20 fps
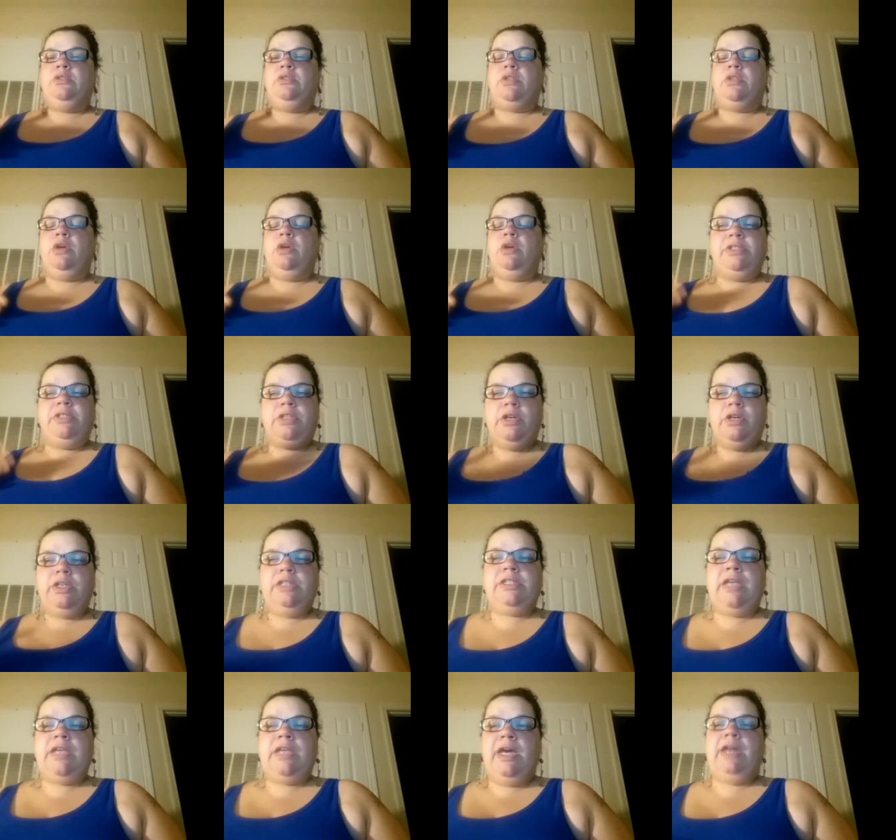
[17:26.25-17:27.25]
So we
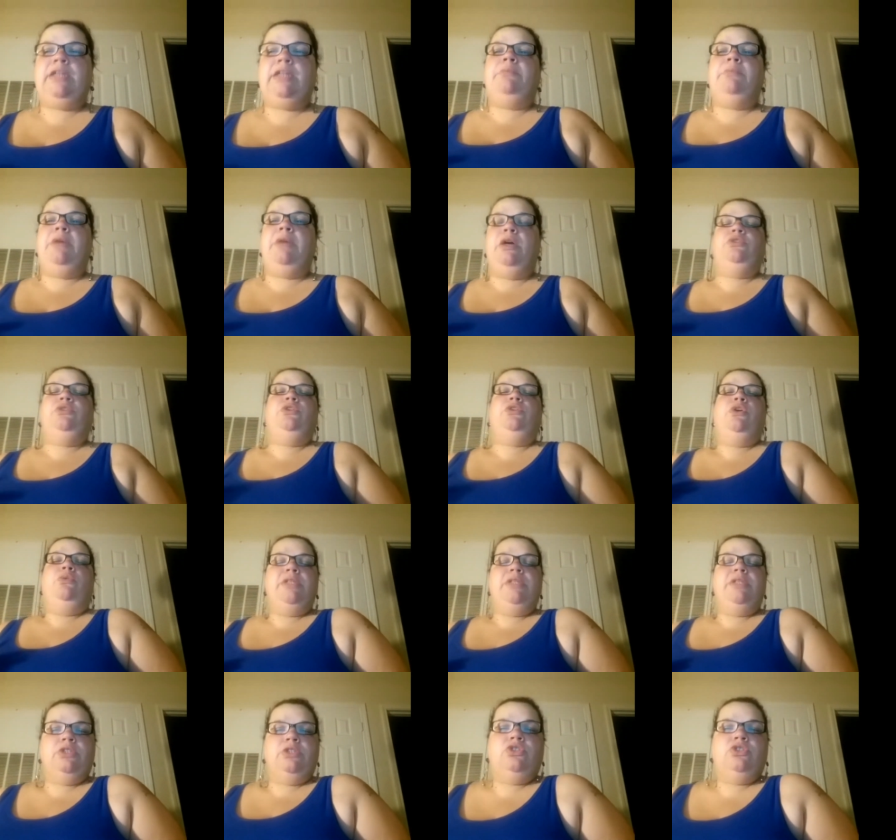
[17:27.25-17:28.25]
started talking about,
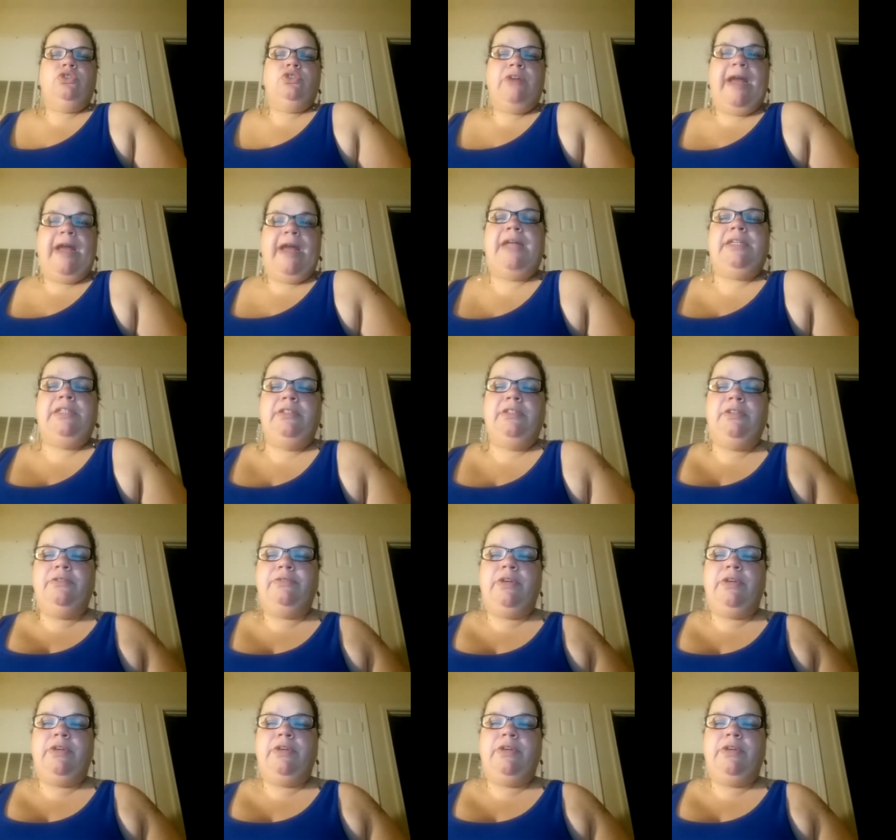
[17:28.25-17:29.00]
what's attractive.